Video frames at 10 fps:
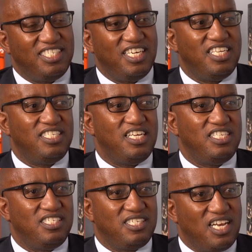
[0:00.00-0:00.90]
and, and
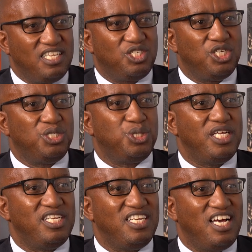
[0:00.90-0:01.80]
his grandchildren
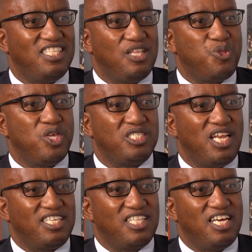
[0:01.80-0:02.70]
and other things
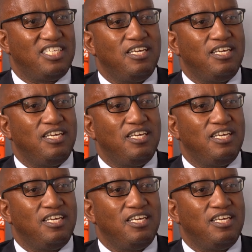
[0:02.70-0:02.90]
like that.